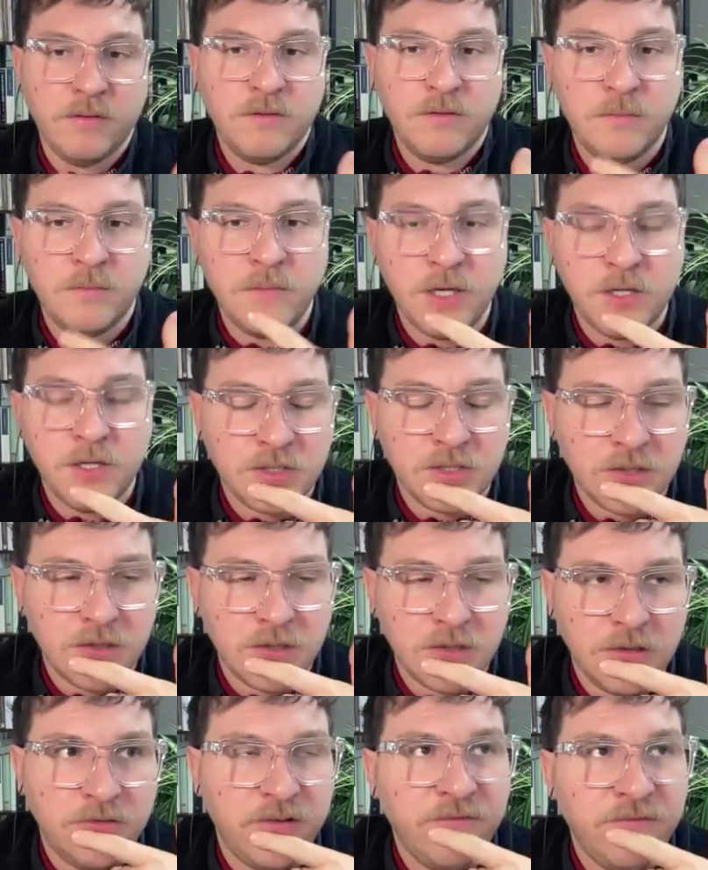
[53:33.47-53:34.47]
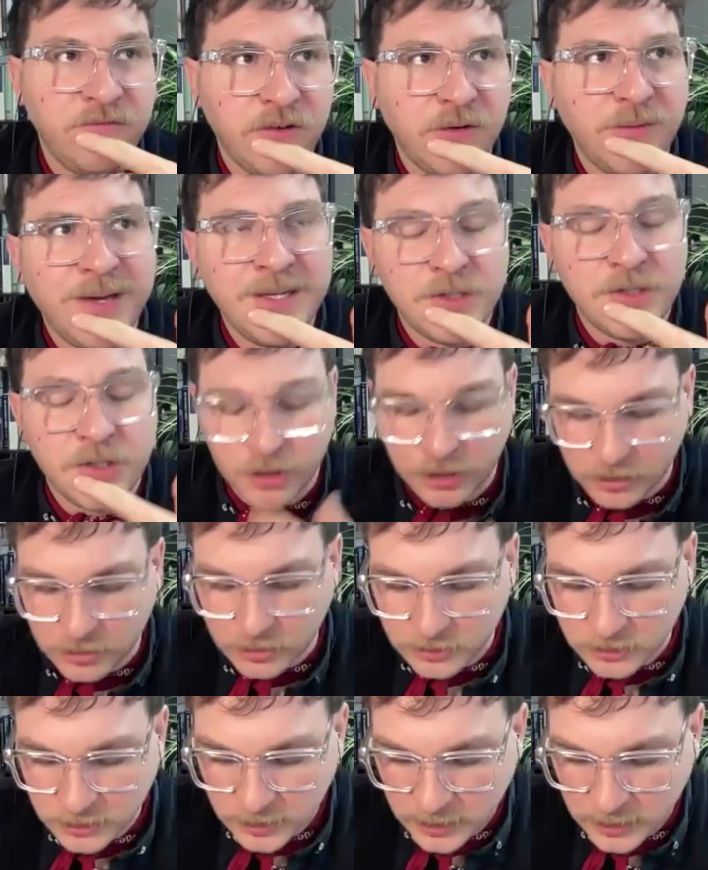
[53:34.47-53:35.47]
the most kind of
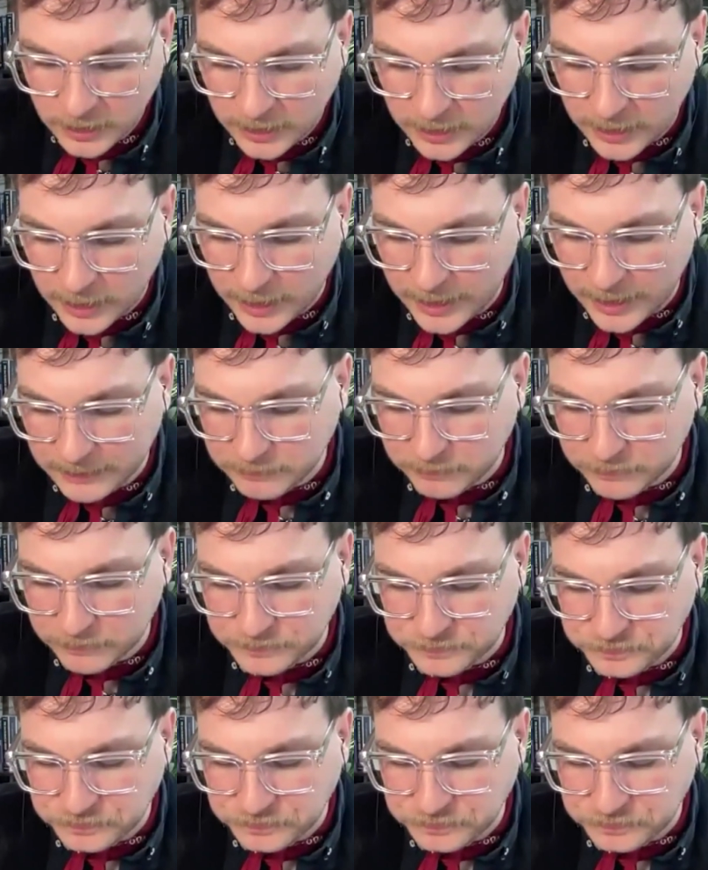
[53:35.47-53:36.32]
influential. Um,